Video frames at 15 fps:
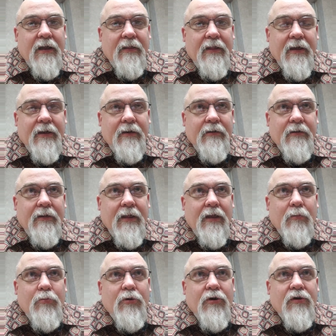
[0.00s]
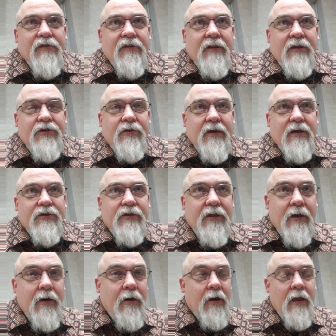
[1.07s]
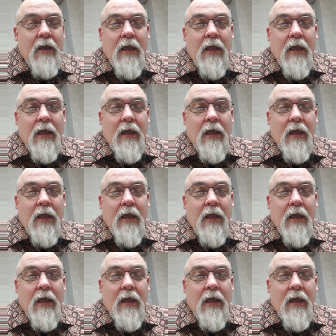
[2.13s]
that person that you actually are.